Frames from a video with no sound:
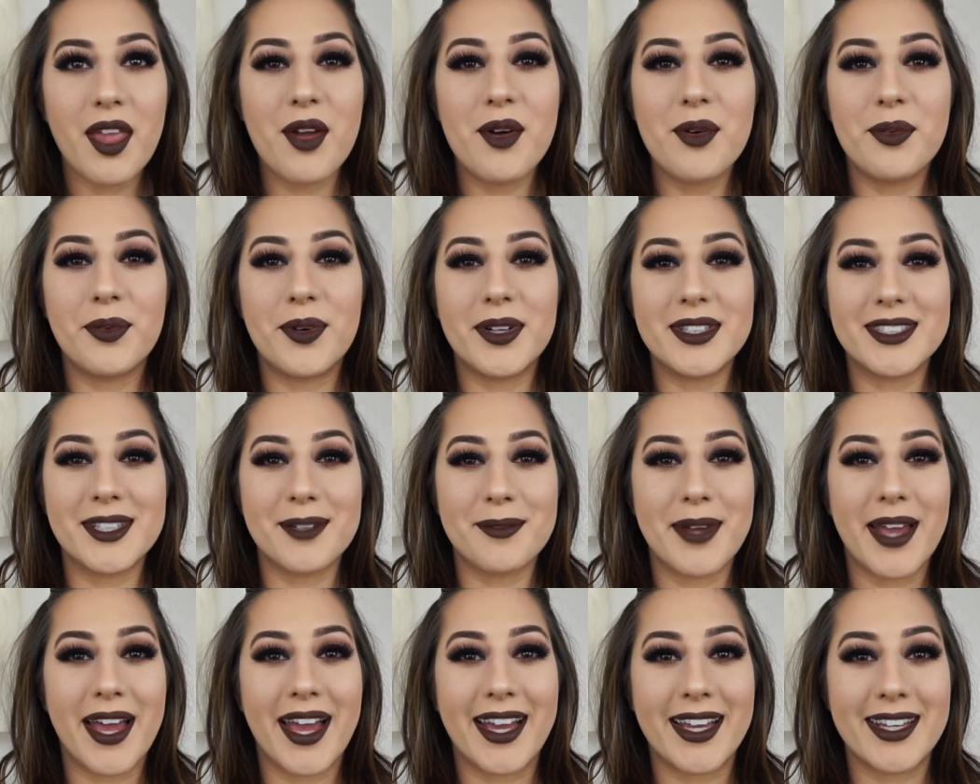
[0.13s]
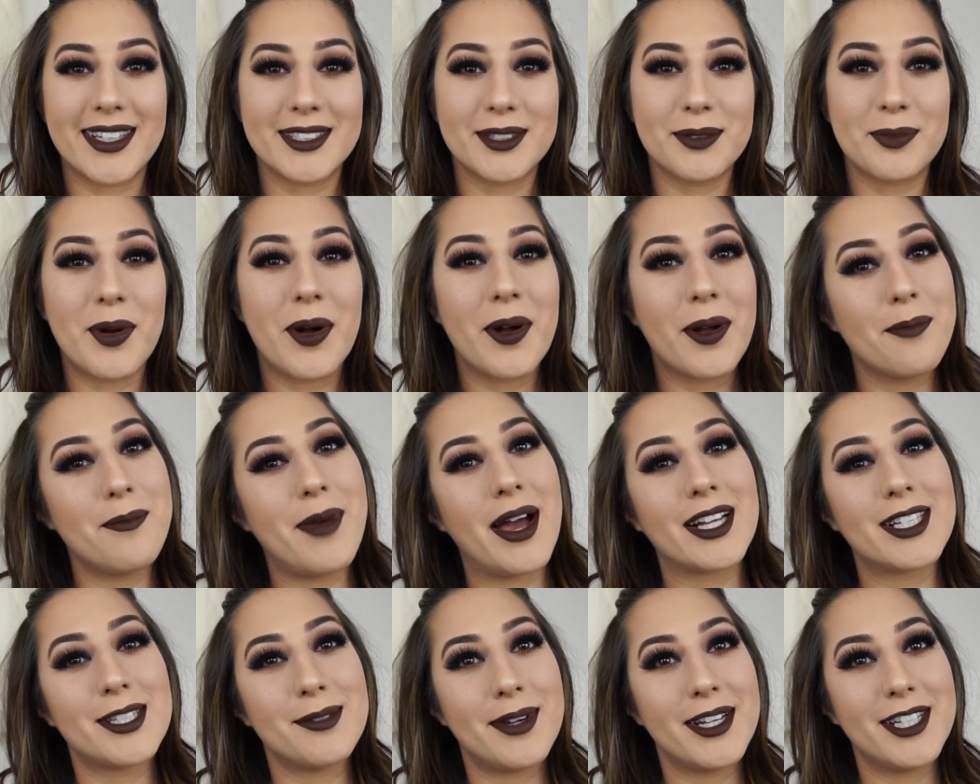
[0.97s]
What's up guys? Welcome
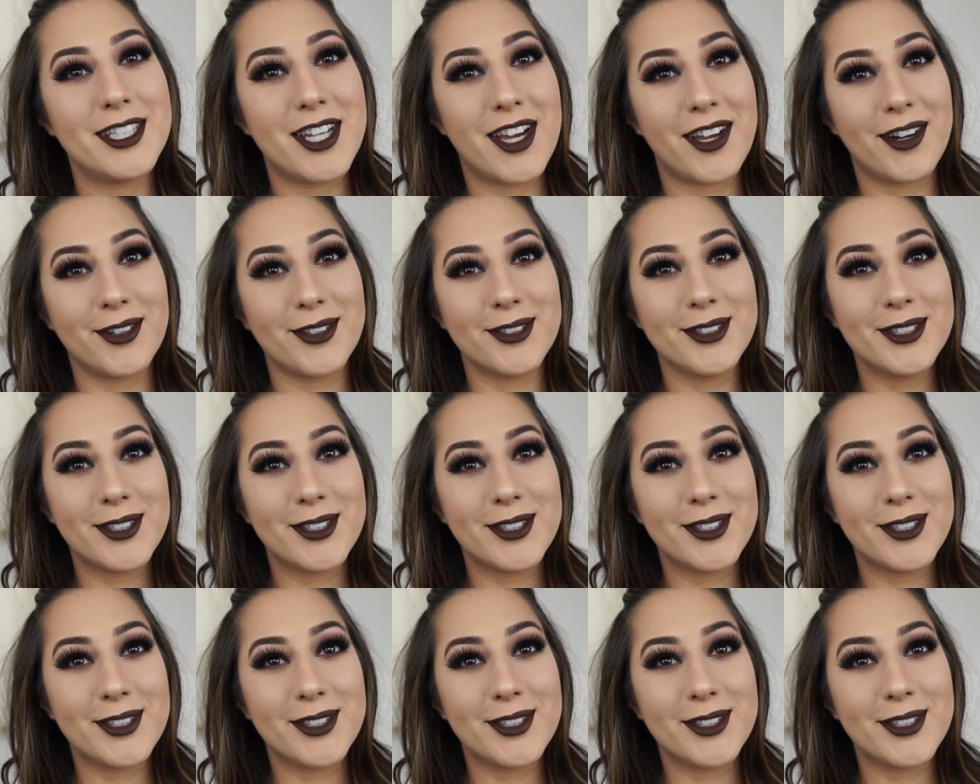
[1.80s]
back to my channel.